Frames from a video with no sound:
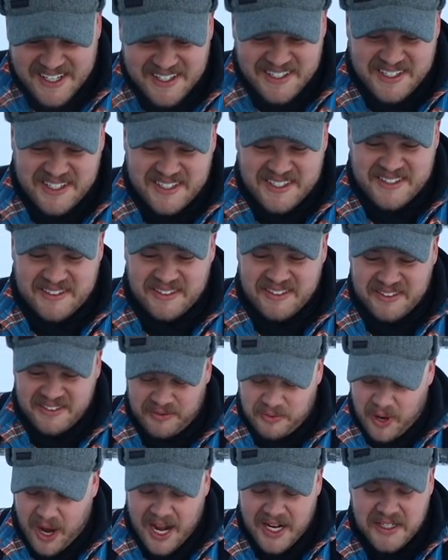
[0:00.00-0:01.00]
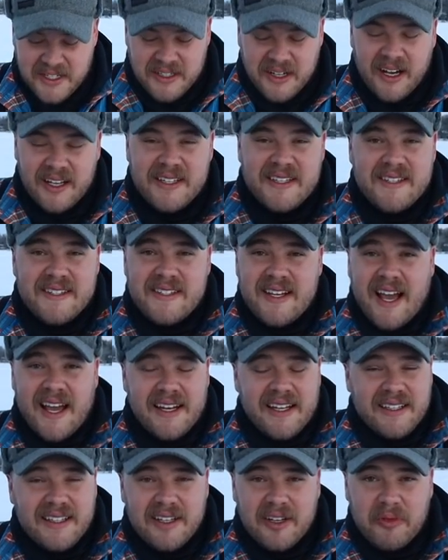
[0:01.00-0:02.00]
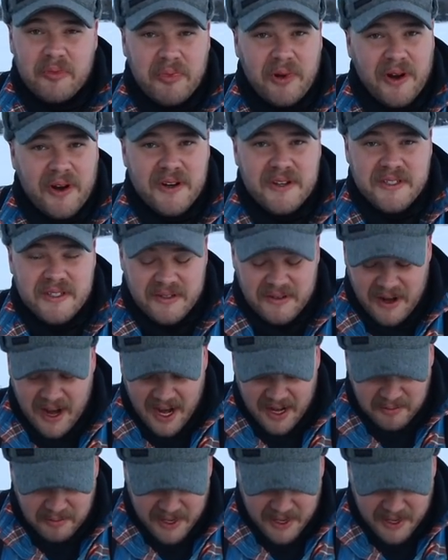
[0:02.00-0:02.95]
Just watching all these tiny little perch and rock